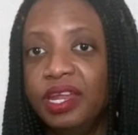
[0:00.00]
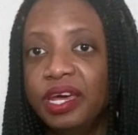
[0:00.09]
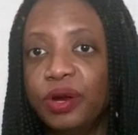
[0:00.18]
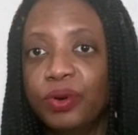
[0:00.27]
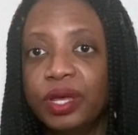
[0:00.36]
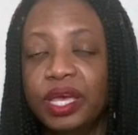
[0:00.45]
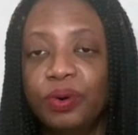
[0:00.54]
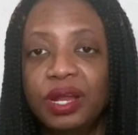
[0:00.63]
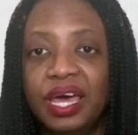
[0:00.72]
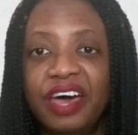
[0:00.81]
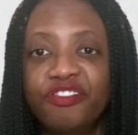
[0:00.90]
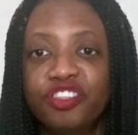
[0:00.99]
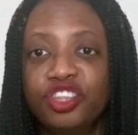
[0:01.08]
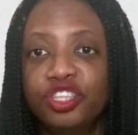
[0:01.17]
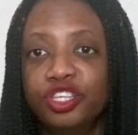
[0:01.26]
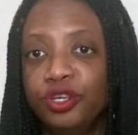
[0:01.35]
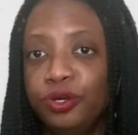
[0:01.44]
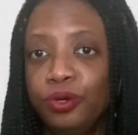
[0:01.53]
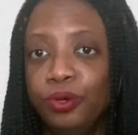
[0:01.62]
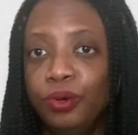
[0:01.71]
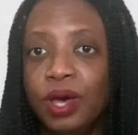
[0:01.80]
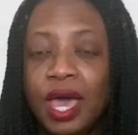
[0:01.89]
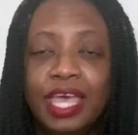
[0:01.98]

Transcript: I don't care what I have to do.